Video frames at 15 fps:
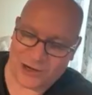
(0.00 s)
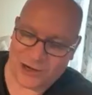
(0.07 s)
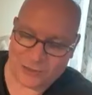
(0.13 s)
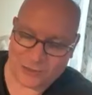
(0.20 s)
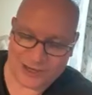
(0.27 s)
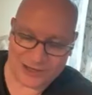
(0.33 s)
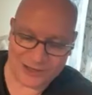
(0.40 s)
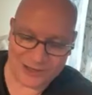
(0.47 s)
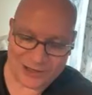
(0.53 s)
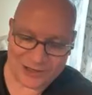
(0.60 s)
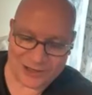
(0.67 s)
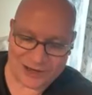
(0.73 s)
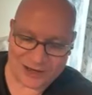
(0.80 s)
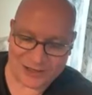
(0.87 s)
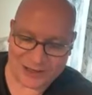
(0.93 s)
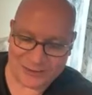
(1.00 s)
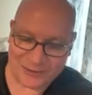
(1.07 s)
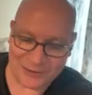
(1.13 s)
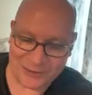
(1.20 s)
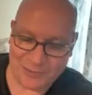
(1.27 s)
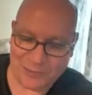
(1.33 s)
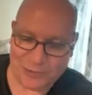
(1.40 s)
another one I saw that I thought
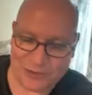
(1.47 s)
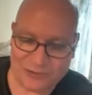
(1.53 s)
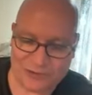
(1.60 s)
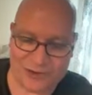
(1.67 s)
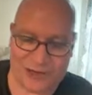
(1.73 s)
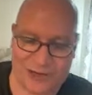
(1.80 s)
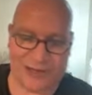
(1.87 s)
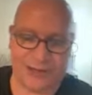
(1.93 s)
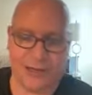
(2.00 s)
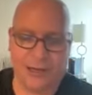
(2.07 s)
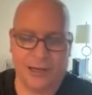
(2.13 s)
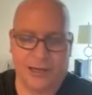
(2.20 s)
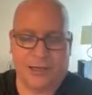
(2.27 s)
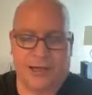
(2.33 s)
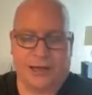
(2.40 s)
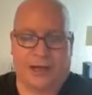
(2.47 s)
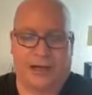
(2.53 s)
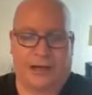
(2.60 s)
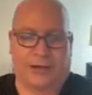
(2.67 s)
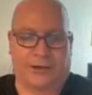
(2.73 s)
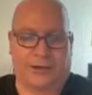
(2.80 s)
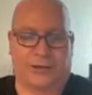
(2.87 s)
was pretty funny.
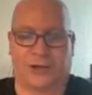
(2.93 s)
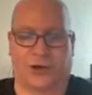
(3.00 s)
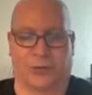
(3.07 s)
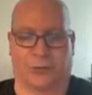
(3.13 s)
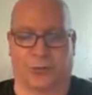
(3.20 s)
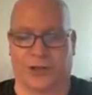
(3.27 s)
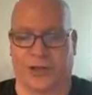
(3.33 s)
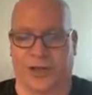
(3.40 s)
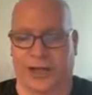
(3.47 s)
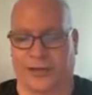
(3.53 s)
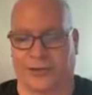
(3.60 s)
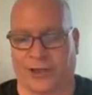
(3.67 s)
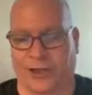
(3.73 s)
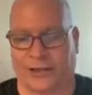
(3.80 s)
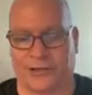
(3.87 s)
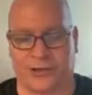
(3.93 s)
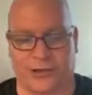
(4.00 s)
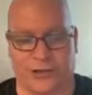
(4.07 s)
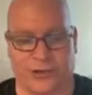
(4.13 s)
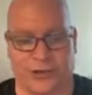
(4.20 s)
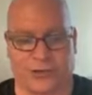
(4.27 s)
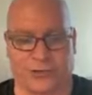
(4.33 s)
Uh, I'm just going to read the headline
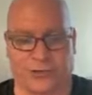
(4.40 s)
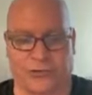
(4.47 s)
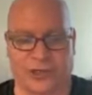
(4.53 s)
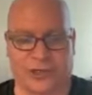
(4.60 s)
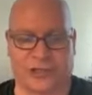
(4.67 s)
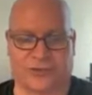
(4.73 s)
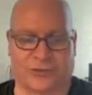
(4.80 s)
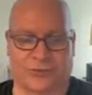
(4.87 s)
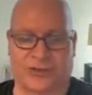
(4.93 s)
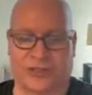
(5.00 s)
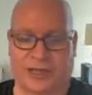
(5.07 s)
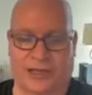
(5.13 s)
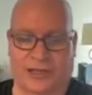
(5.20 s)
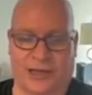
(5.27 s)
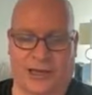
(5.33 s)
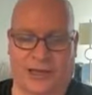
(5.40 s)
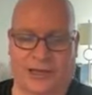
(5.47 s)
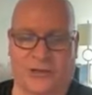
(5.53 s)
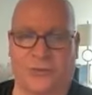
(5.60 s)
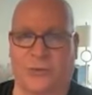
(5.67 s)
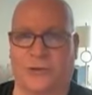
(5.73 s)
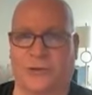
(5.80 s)
to you. This is from CNN.
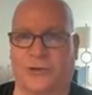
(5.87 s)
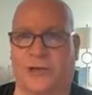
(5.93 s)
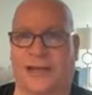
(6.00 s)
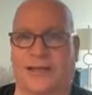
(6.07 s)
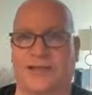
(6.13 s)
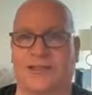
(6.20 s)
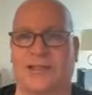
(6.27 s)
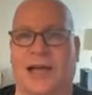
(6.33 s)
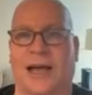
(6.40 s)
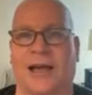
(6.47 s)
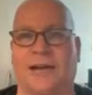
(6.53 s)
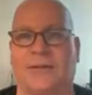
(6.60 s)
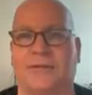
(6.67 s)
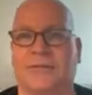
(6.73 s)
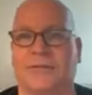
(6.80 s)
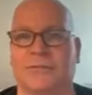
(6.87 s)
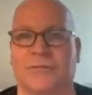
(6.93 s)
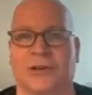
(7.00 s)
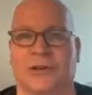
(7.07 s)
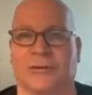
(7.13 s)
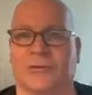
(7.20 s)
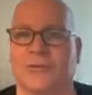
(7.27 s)
It's one of their kind of side,
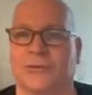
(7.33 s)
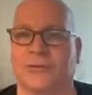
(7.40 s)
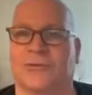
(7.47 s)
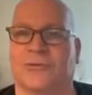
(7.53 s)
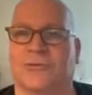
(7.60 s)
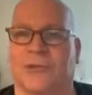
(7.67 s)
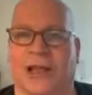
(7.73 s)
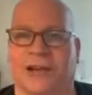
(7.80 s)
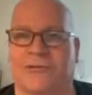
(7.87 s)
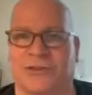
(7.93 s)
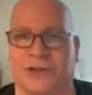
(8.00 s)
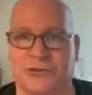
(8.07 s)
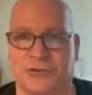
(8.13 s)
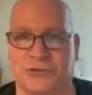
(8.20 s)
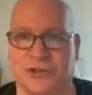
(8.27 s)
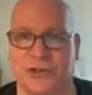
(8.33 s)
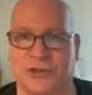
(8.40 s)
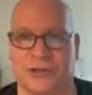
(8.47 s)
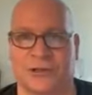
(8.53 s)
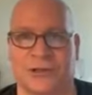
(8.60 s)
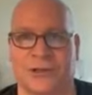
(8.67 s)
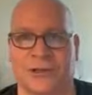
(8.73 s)
you know, sort of life
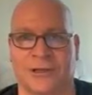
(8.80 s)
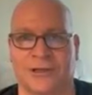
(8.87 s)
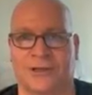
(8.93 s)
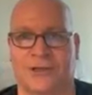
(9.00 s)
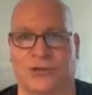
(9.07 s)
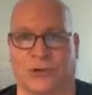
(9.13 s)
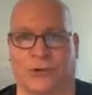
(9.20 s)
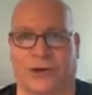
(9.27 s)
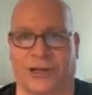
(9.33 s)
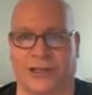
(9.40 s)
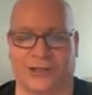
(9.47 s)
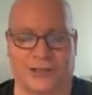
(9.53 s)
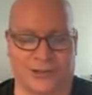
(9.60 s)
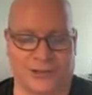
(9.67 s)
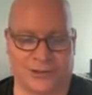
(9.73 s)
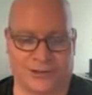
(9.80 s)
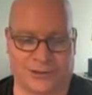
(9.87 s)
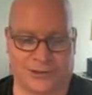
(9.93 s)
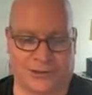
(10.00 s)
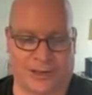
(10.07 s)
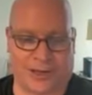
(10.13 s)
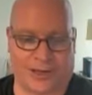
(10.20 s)
interest stories
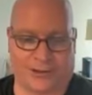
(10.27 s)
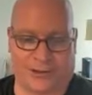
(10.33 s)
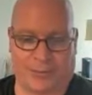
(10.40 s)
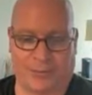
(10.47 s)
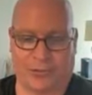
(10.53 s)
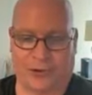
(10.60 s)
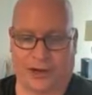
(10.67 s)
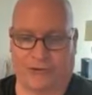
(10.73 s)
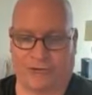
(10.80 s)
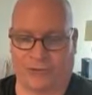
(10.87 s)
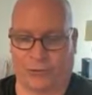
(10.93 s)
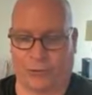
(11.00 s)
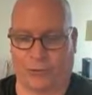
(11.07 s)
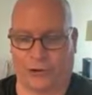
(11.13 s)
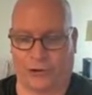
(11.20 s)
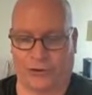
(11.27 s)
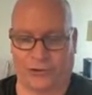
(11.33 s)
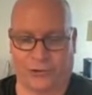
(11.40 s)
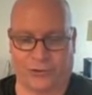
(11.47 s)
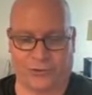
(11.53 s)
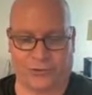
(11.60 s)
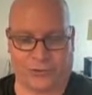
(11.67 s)
that they pull out of Florida
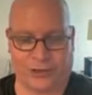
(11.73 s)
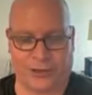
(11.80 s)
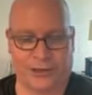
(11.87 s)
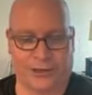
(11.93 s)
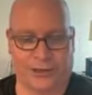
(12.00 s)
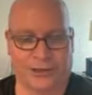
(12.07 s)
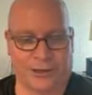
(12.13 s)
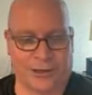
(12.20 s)
usually.